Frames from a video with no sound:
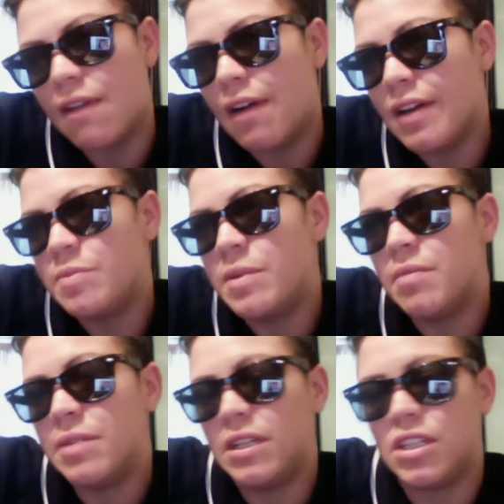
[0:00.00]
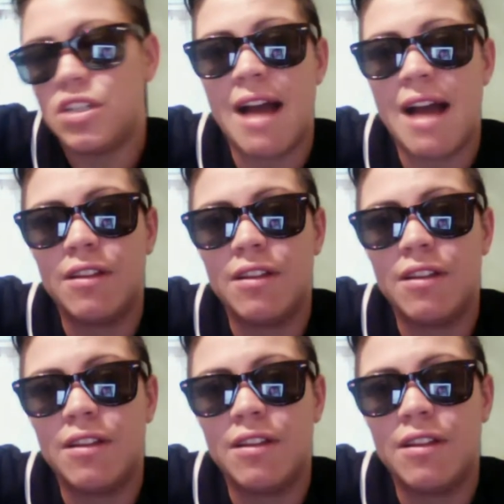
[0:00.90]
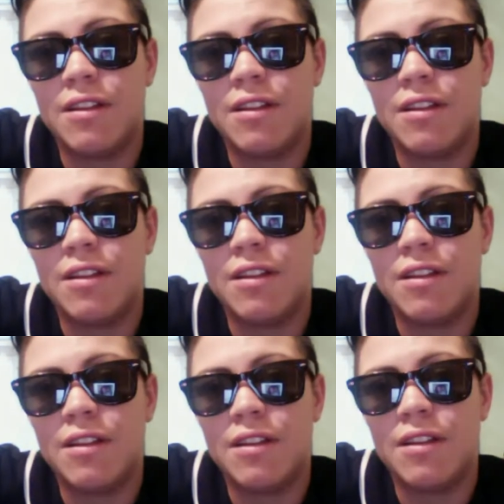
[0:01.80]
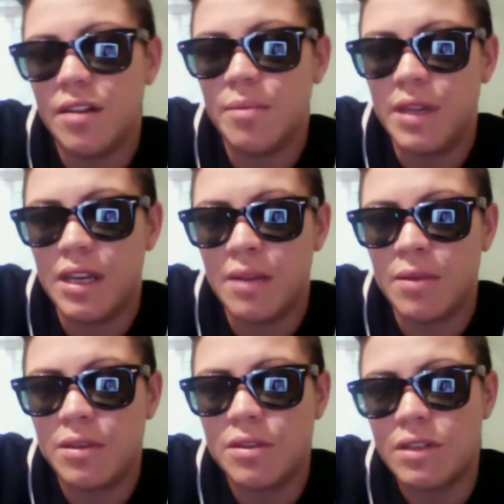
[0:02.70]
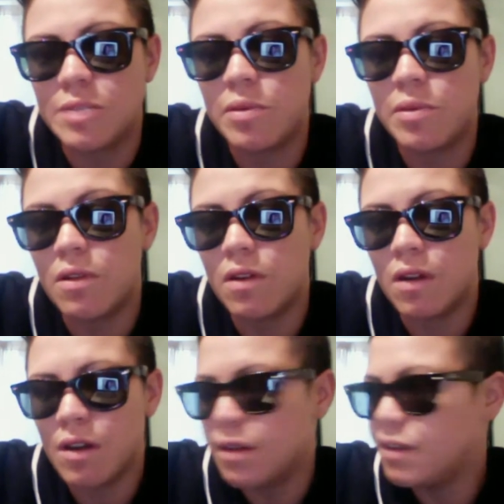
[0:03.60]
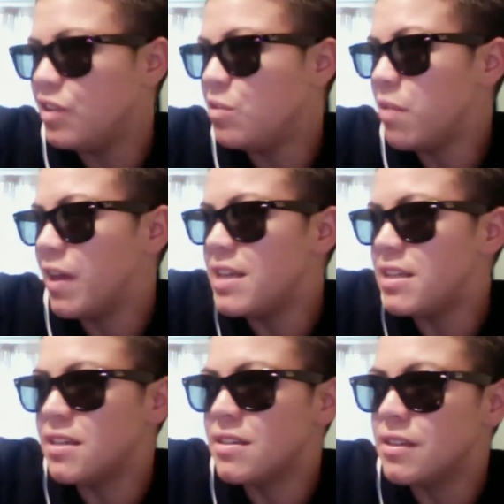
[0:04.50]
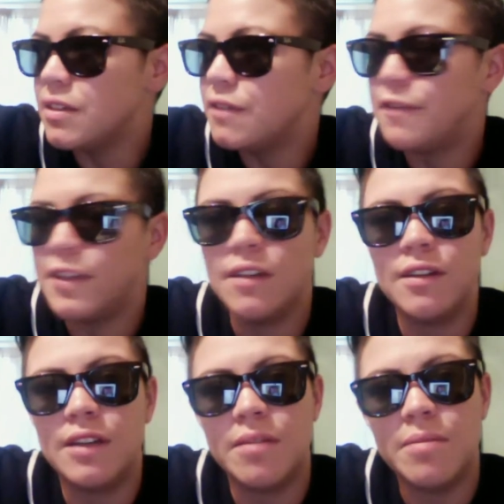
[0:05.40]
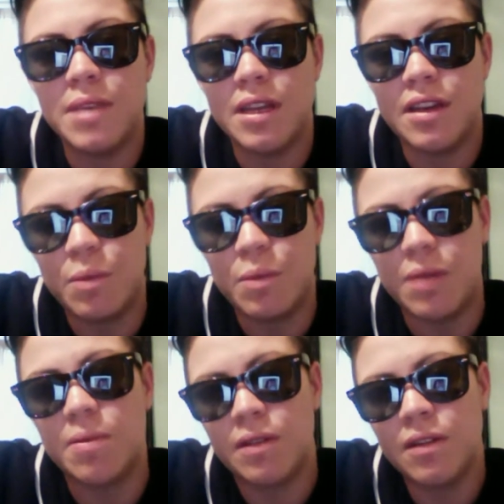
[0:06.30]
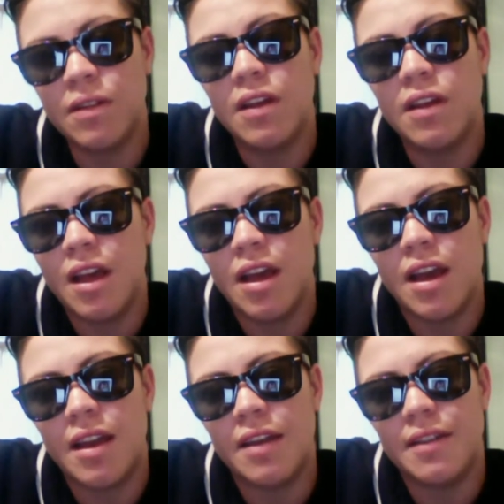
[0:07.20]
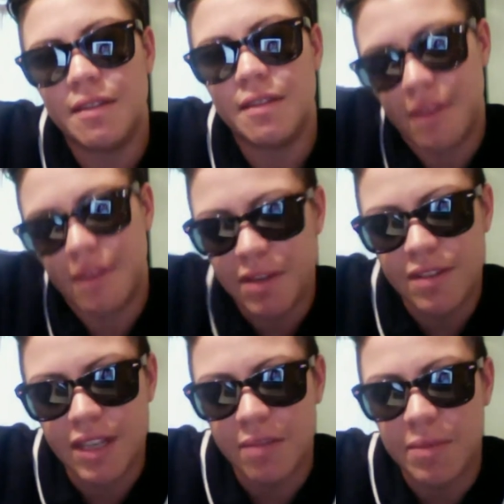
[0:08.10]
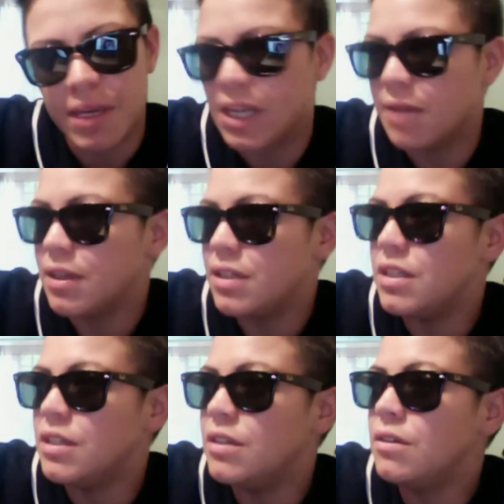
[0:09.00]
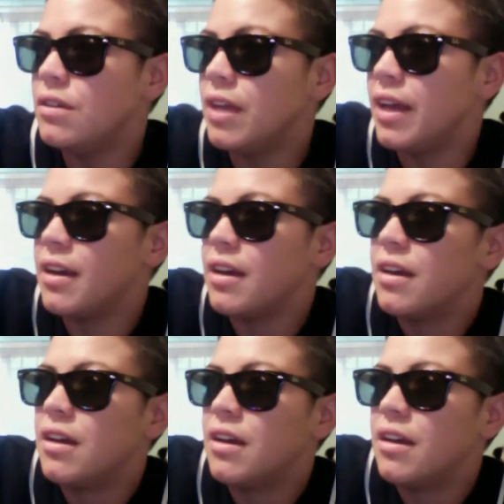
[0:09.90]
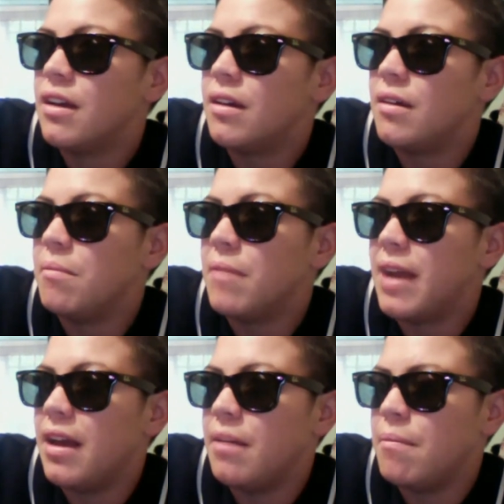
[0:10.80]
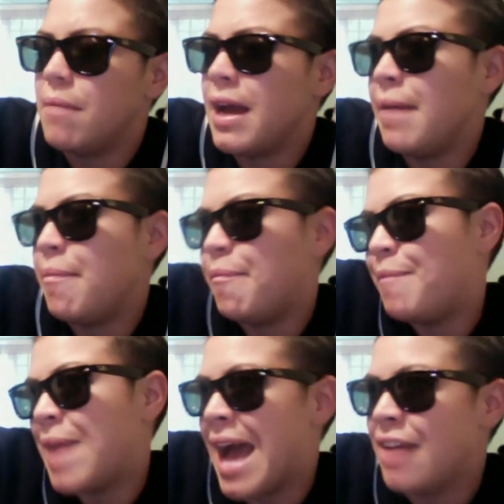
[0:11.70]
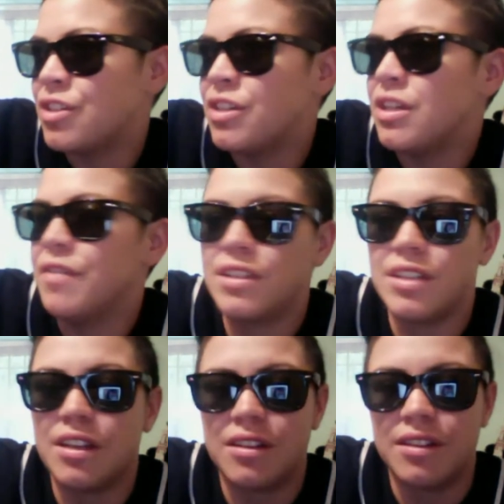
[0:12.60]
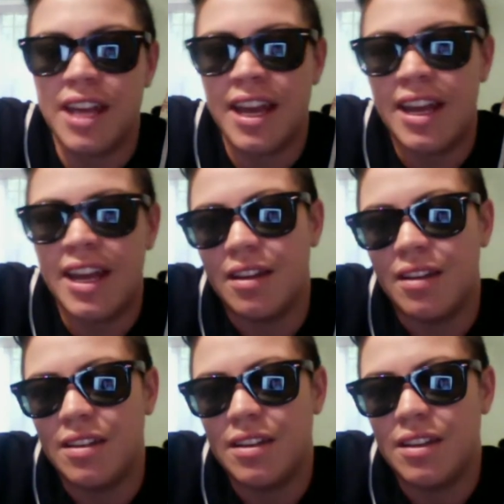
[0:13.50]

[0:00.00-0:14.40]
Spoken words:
always been a big traveler, so just, being able to explore new places, new food, and meet new people. And the music, being able to do like my passion every single night, and